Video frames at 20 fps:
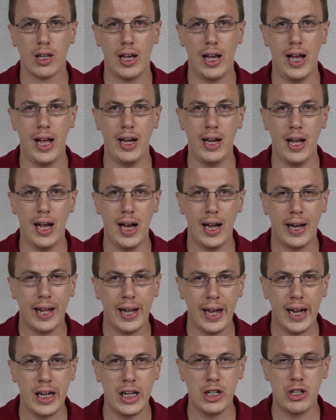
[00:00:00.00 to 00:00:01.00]
And I had
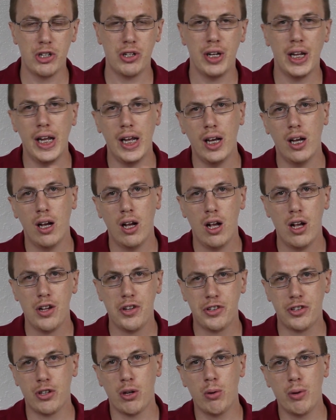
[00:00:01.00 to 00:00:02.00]
an HD
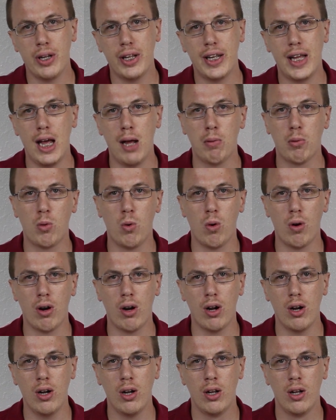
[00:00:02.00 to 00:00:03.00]
Sony
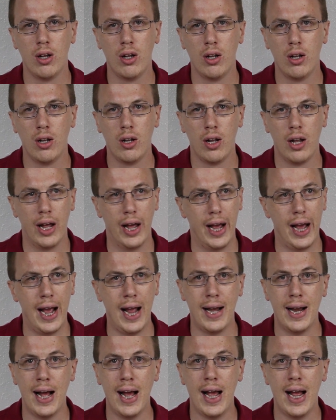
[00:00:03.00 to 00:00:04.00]
camcorder,
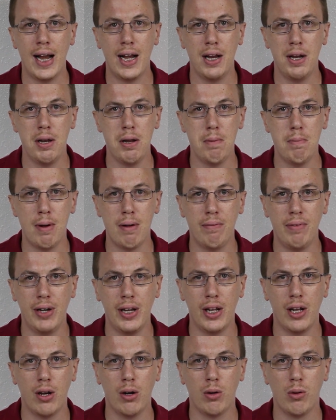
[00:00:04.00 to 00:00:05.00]
and I edited my
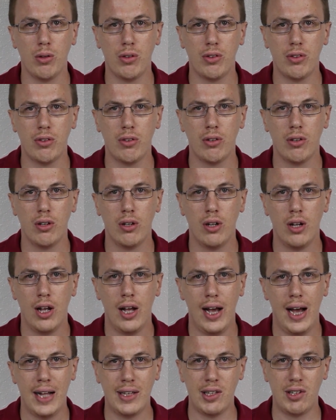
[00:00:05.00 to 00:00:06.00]
videos.
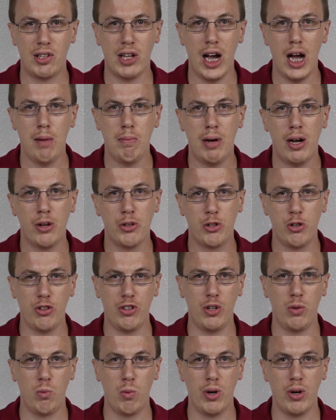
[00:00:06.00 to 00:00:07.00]
At the time I was
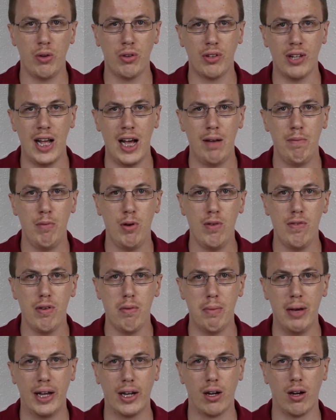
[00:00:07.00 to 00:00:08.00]
using Windows Live Movie
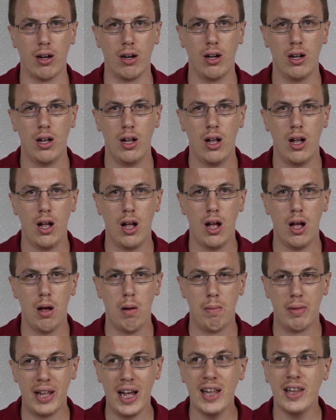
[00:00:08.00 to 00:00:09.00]
Maker.
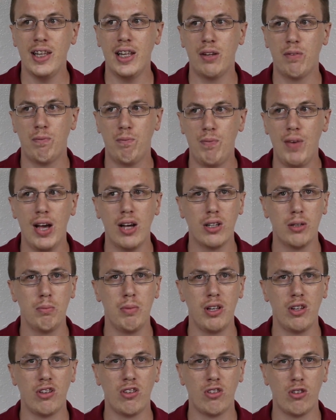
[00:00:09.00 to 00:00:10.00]
That thing failed
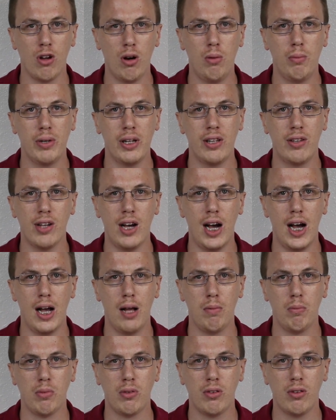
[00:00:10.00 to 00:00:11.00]
me so many
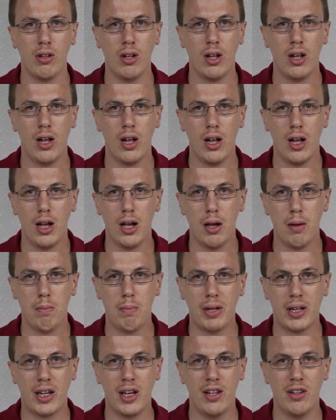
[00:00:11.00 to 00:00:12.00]
times
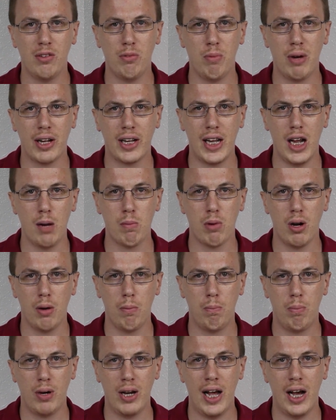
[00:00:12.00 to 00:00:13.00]
because my
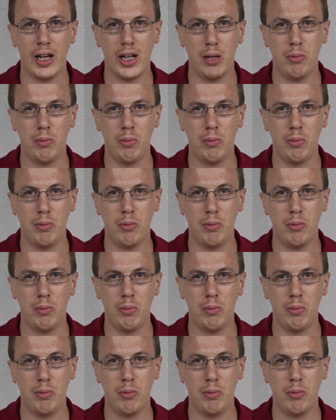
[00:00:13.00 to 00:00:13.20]
camera put out